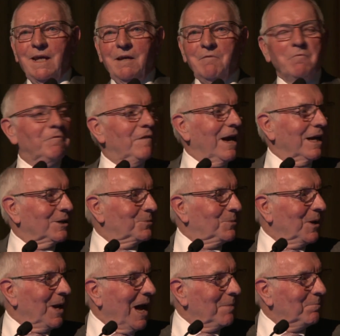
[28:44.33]
in fact,
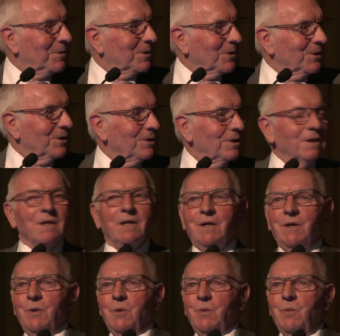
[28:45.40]
what happened
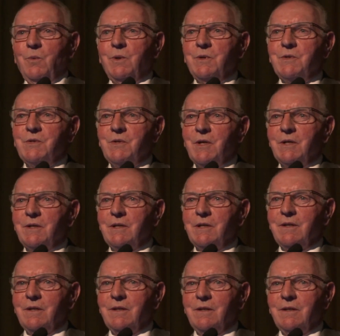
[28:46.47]
was that
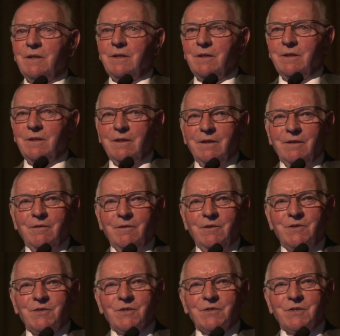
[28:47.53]

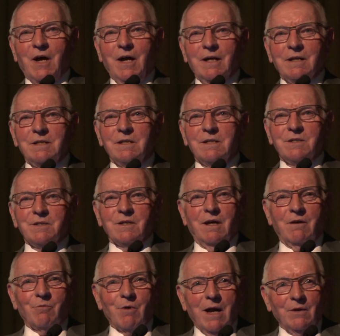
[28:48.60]
societies
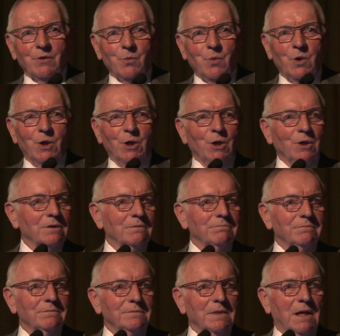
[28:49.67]
around the world,
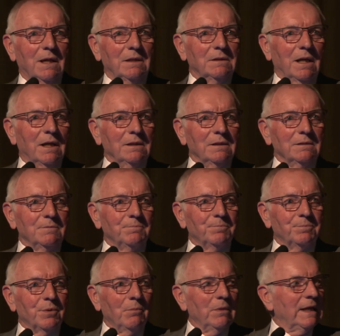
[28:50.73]
and
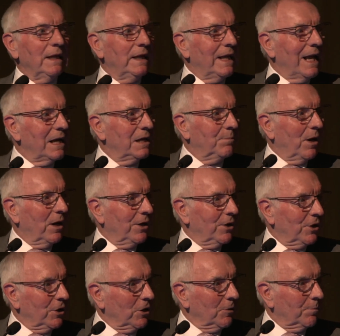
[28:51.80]
probably led by
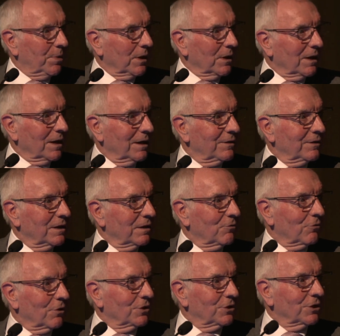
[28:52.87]
IRPA, I think,
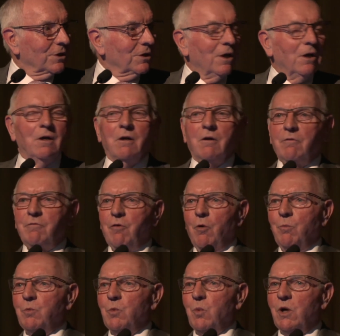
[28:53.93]
Roger,
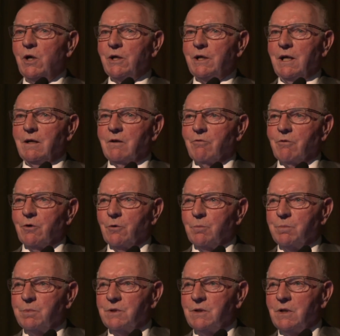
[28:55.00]
formed working
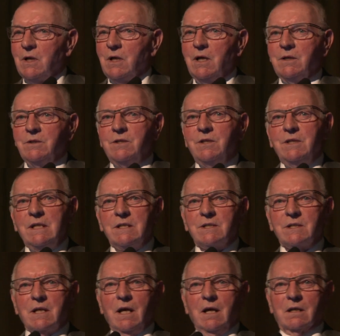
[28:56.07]
groups to
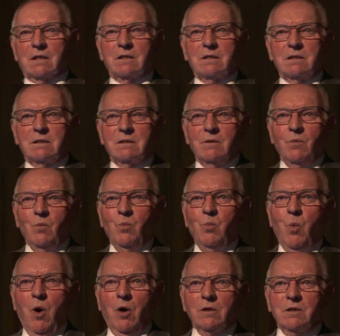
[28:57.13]
discuss
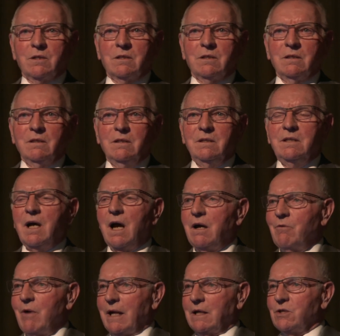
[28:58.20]
what the
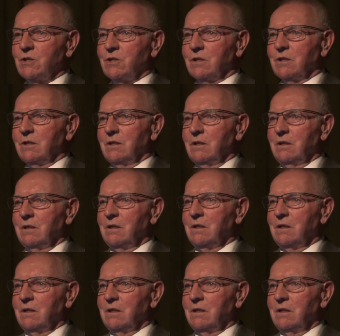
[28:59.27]
direction